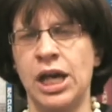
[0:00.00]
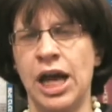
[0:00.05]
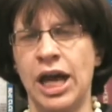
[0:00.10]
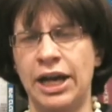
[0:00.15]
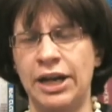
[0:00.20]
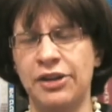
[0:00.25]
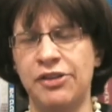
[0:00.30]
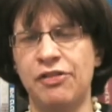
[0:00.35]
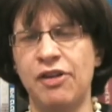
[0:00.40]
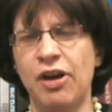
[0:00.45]

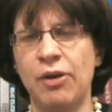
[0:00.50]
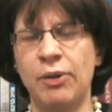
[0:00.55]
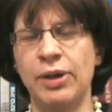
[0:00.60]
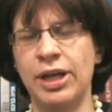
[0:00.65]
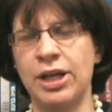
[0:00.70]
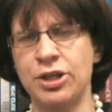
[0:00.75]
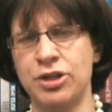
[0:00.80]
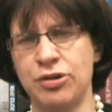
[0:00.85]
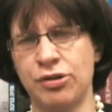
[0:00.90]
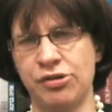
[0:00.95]
And it's
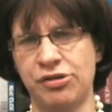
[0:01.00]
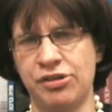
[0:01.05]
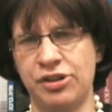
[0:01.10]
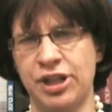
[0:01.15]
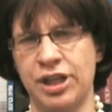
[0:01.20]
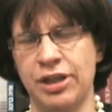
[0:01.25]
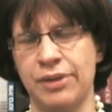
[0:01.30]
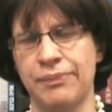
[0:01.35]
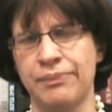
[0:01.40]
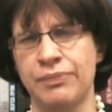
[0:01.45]
very
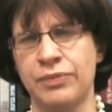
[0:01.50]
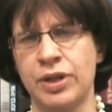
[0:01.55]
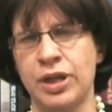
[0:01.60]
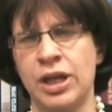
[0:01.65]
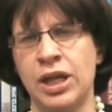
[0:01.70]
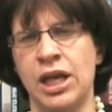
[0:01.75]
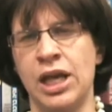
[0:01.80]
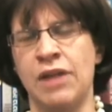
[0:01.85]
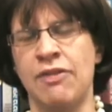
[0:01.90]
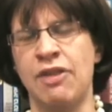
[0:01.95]
interesting
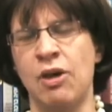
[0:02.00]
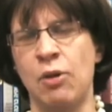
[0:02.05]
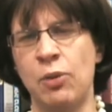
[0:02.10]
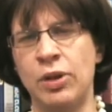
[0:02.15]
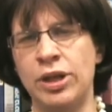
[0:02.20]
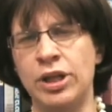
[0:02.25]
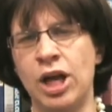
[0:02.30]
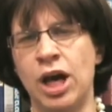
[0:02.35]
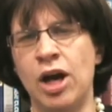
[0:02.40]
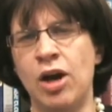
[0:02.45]
that
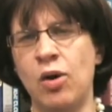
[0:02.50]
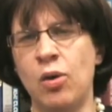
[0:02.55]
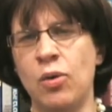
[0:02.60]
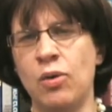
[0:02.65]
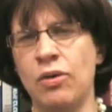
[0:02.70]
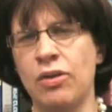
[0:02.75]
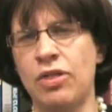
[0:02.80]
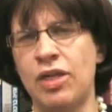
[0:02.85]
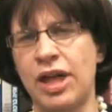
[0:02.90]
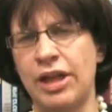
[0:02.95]
we
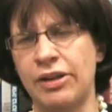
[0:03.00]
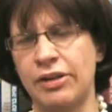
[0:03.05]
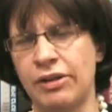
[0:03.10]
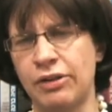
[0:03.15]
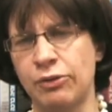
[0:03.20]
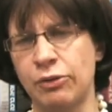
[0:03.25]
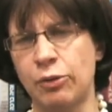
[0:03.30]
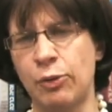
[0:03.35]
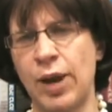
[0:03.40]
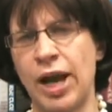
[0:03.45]
know that
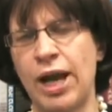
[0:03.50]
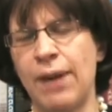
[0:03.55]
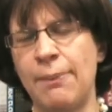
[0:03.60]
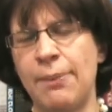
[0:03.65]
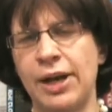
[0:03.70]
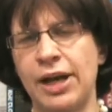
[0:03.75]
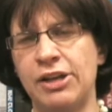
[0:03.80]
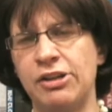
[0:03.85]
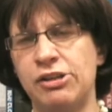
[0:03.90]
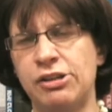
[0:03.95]
the
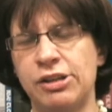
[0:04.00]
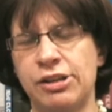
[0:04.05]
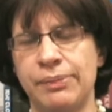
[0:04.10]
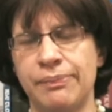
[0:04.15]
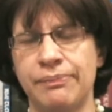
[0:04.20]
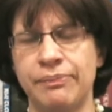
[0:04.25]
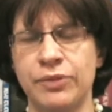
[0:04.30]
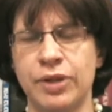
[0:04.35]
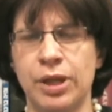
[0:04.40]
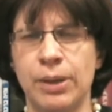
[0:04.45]
rabbis
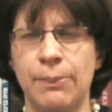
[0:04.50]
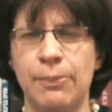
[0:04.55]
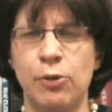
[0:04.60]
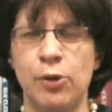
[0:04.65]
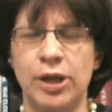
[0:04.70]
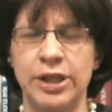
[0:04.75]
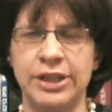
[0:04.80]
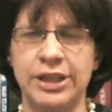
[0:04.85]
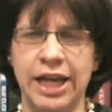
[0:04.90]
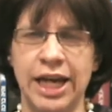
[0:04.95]

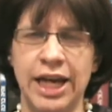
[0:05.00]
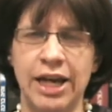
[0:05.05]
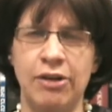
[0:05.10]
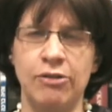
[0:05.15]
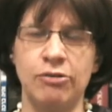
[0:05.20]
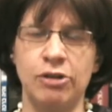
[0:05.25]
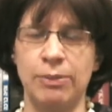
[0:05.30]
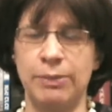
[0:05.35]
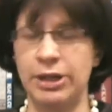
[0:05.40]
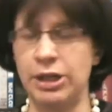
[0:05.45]
point
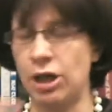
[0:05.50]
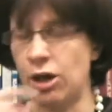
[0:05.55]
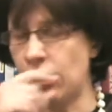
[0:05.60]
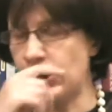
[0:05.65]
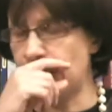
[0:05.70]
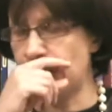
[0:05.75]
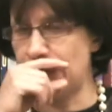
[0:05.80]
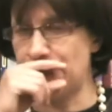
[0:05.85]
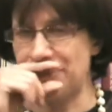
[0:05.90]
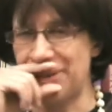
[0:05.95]
out, Rabbi
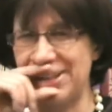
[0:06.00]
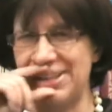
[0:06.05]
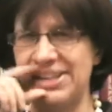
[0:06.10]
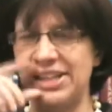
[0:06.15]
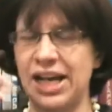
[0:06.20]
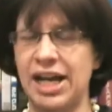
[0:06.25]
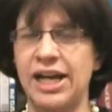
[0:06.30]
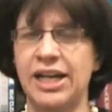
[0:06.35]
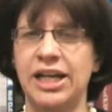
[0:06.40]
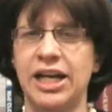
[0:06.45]
Yochanan ben
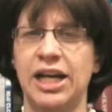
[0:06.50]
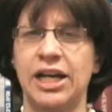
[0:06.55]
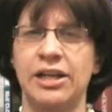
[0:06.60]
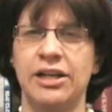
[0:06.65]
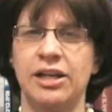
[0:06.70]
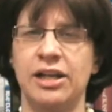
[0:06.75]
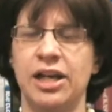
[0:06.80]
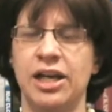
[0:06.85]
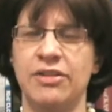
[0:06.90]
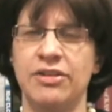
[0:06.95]
Zakkai,
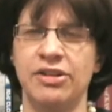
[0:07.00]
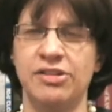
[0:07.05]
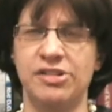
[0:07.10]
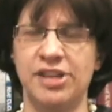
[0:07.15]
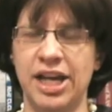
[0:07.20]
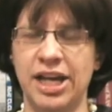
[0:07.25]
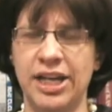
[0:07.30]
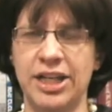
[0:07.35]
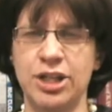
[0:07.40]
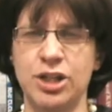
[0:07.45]
in the
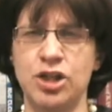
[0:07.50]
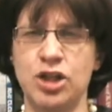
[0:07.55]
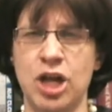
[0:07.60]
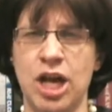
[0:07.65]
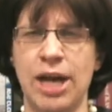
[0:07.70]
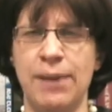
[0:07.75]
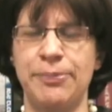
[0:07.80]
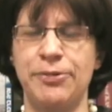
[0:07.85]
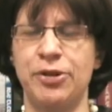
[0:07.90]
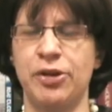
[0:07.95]
second
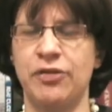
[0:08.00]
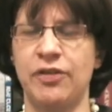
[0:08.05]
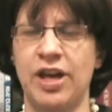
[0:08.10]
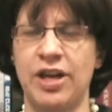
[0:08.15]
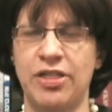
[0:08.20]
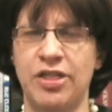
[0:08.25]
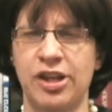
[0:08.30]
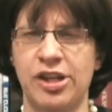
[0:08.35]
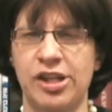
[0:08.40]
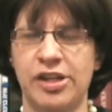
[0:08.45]
chapter of
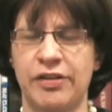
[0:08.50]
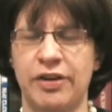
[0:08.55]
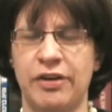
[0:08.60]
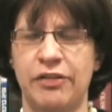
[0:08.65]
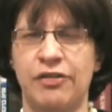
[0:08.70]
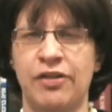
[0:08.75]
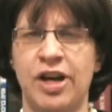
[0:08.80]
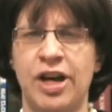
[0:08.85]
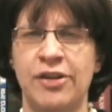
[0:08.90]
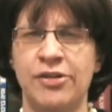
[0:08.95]
Ethics of Our
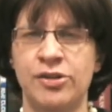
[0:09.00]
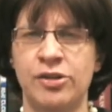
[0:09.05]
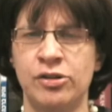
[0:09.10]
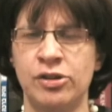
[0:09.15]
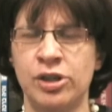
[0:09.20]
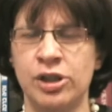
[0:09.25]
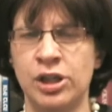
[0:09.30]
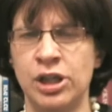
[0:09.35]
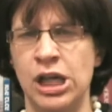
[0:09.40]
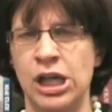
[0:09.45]
Father,
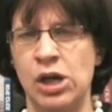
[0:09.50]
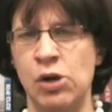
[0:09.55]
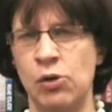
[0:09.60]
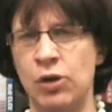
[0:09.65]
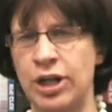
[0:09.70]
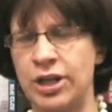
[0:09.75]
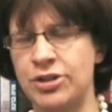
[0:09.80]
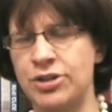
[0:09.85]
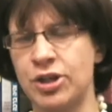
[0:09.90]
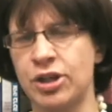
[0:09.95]

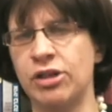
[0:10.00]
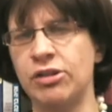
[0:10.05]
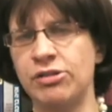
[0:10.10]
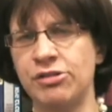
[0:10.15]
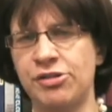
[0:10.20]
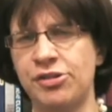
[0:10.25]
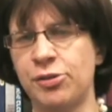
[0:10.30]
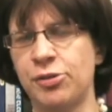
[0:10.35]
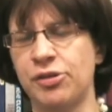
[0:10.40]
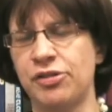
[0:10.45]
when he
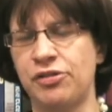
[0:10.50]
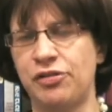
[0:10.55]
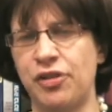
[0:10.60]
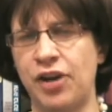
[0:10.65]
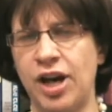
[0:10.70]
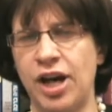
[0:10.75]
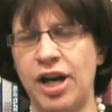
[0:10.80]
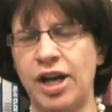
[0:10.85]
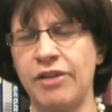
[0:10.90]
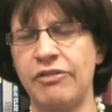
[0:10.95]
turns to his
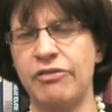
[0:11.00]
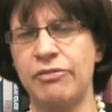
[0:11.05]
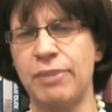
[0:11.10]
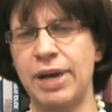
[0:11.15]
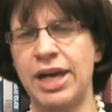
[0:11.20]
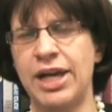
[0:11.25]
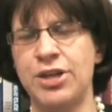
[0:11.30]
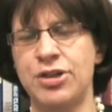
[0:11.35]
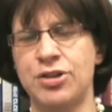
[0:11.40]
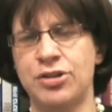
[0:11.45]
five
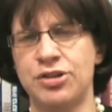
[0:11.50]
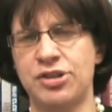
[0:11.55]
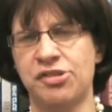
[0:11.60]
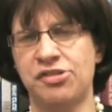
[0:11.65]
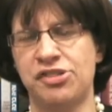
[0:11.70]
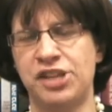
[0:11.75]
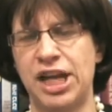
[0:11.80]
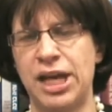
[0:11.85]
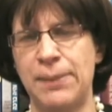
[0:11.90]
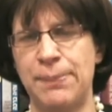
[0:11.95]
major
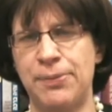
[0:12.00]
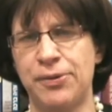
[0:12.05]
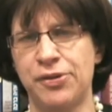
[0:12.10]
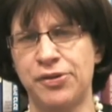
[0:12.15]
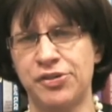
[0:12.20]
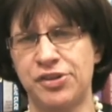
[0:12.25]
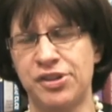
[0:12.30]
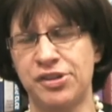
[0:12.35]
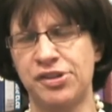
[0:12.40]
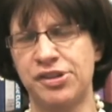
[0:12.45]

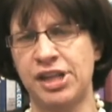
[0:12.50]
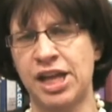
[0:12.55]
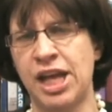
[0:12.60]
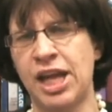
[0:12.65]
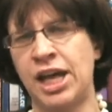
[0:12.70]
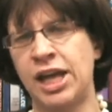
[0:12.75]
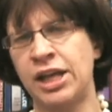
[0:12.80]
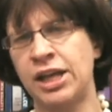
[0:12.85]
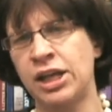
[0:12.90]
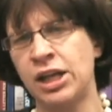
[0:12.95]
disciples and
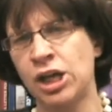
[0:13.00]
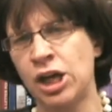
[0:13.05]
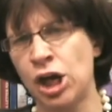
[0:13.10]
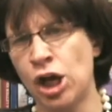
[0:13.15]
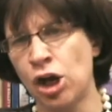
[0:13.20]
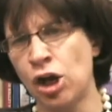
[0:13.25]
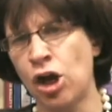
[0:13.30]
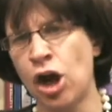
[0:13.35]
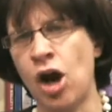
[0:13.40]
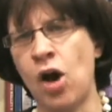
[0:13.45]
say,
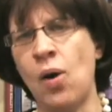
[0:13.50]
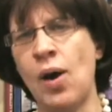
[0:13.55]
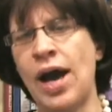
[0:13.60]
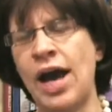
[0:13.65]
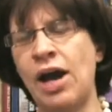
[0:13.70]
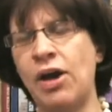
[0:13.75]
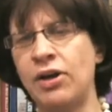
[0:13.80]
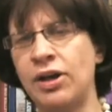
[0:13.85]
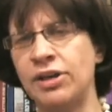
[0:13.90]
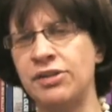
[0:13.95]
go
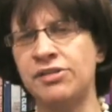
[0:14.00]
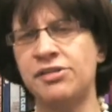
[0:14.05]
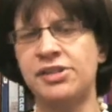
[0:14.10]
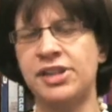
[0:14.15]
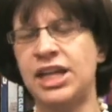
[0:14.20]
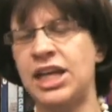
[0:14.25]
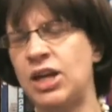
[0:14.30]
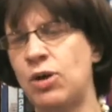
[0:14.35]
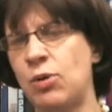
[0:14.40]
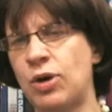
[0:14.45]
out and
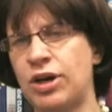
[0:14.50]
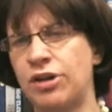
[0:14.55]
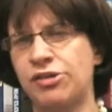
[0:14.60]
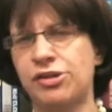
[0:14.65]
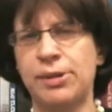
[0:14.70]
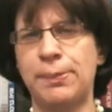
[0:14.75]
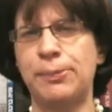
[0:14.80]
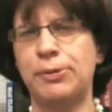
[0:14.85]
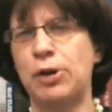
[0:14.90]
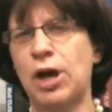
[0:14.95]
see what is
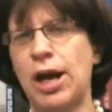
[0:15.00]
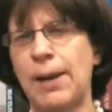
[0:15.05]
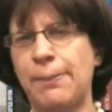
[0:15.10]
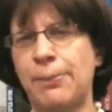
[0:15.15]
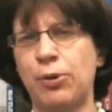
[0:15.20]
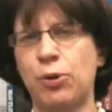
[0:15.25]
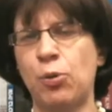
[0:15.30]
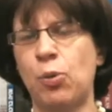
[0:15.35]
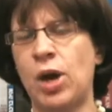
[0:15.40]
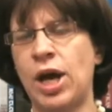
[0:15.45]
the
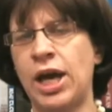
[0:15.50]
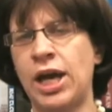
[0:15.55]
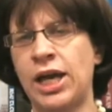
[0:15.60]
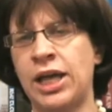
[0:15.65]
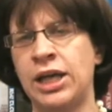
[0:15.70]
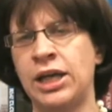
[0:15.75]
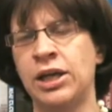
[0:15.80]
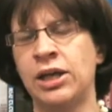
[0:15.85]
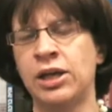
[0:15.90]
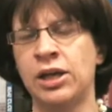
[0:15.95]
proper
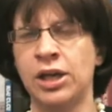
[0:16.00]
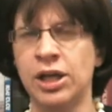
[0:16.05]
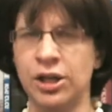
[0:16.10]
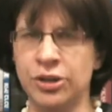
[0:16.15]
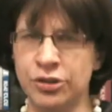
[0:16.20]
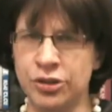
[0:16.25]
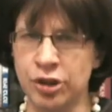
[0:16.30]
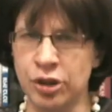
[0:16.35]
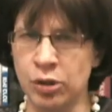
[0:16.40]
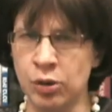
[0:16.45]
way
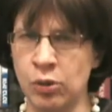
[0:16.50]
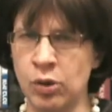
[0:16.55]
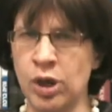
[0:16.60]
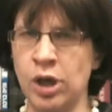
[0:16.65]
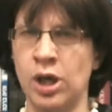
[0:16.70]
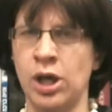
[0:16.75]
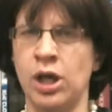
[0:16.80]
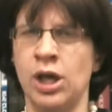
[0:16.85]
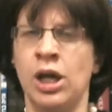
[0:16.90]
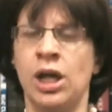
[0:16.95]
to
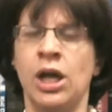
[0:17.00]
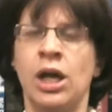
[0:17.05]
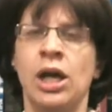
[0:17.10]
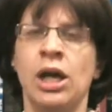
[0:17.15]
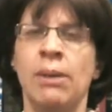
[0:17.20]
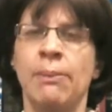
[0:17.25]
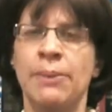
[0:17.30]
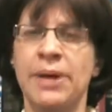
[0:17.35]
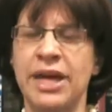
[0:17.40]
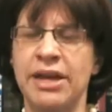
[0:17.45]

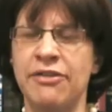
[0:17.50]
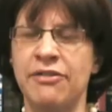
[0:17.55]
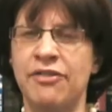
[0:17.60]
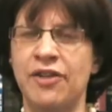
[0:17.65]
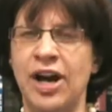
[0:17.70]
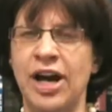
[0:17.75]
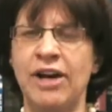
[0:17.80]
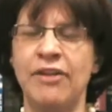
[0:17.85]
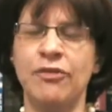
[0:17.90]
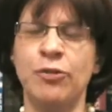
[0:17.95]
be
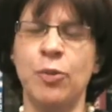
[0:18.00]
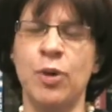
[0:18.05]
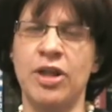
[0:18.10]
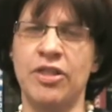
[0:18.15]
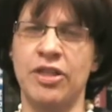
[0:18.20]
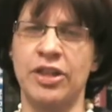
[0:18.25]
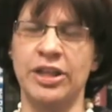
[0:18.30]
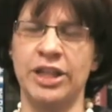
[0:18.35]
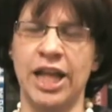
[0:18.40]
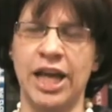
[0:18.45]
involved
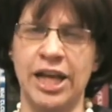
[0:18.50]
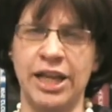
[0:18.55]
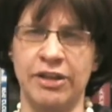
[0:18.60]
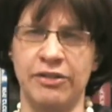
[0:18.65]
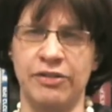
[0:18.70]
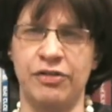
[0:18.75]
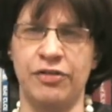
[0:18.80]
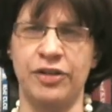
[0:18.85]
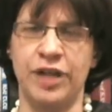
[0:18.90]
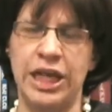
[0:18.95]
with in
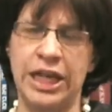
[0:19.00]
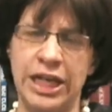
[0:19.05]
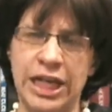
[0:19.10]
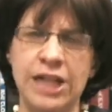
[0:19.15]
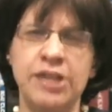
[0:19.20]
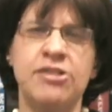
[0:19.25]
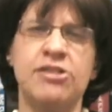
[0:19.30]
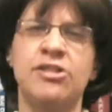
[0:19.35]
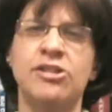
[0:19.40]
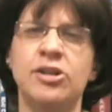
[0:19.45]
life. And
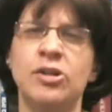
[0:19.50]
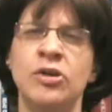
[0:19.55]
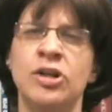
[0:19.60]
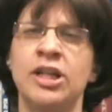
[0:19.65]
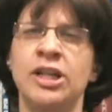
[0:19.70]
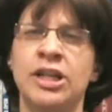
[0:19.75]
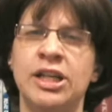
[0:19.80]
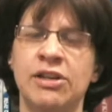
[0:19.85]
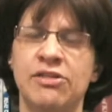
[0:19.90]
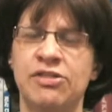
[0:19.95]
each
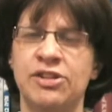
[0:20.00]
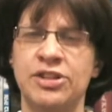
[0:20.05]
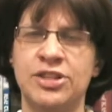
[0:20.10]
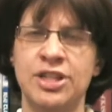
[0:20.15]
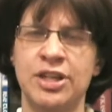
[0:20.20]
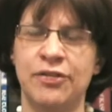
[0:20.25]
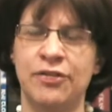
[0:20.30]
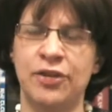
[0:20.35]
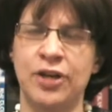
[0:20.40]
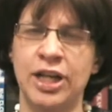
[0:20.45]
student gives a
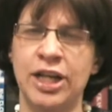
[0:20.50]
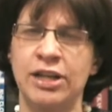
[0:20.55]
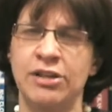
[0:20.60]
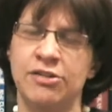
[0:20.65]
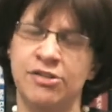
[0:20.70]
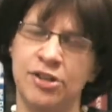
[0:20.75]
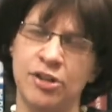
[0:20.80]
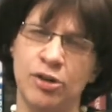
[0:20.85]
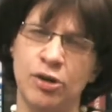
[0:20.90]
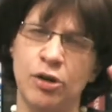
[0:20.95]
different
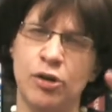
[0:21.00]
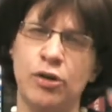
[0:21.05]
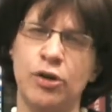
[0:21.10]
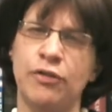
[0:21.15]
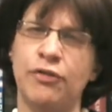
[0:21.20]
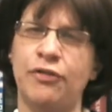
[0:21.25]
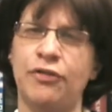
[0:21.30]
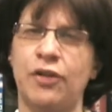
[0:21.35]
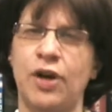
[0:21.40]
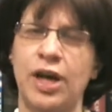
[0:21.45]
answer, a
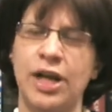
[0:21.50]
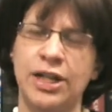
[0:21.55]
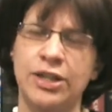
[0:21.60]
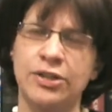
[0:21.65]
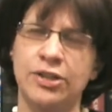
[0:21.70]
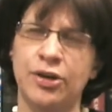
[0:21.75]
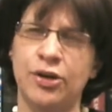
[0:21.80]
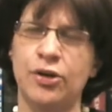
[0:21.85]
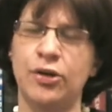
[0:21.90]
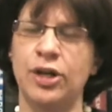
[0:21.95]
good
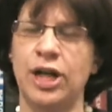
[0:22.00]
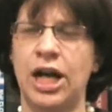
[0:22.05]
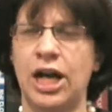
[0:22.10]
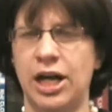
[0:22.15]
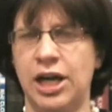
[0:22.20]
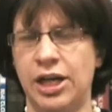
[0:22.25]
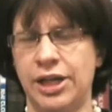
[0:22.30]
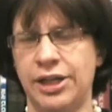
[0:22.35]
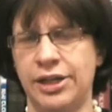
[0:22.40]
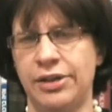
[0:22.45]
friend, a good
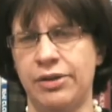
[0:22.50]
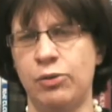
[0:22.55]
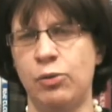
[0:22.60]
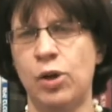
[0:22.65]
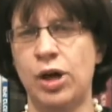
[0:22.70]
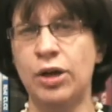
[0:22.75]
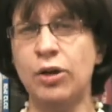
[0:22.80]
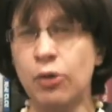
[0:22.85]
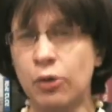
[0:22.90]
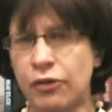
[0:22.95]
eye,
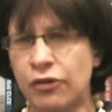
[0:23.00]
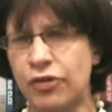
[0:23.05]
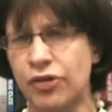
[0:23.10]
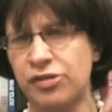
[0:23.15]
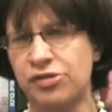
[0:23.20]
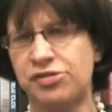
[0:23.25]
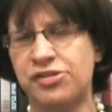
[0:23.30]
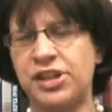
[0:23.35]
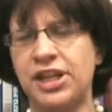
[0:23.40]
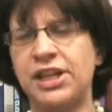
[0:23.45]
one who
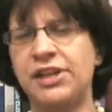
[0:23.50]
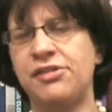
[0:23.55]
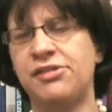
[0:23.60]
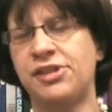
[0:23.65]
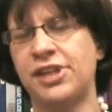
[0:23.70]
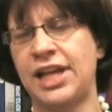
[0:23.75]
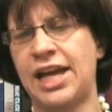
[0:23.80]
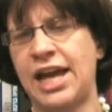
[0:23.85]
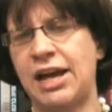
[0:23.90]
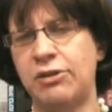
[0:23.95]
foresees
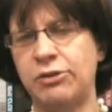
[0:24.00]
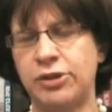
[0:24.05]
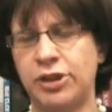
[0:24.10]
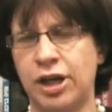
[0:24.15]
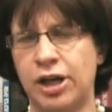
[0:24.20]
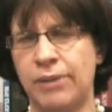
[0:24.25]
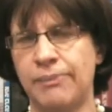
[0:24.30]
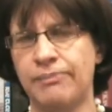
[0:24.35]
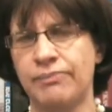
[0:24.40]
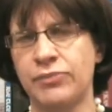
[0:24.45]
the
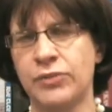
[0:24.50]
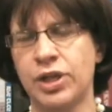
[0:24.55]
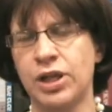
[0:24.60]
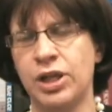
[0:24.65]
outcome.